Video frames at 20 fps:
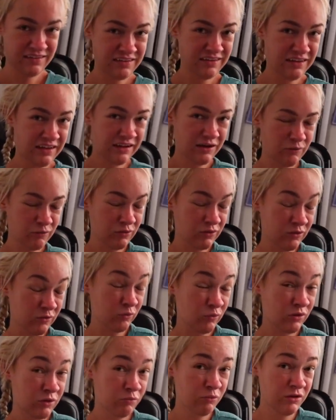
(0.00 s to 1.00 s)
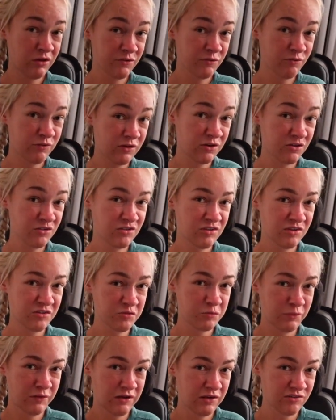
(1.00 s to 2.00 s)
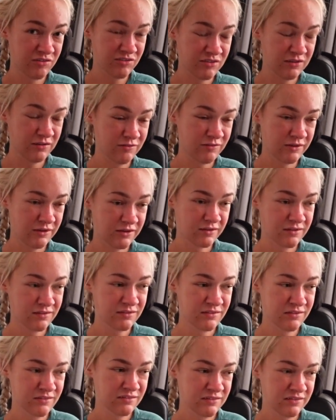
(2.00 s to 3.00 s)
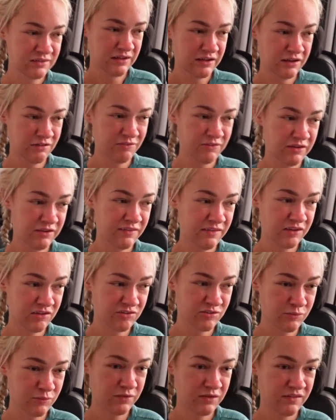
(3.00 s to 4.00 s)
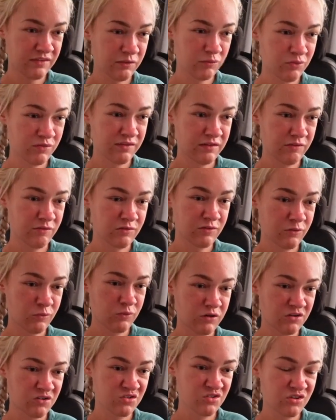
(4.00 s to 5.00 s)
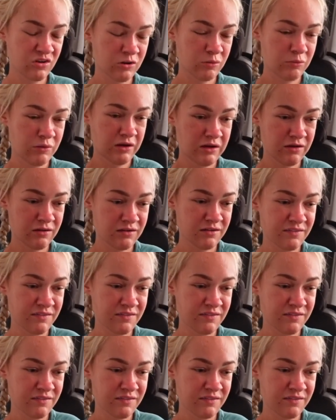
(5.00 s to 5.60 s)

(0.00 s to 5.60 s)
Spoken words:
Yeah, we're both very sex positive, and I feel like that's something that we definitely want to share about.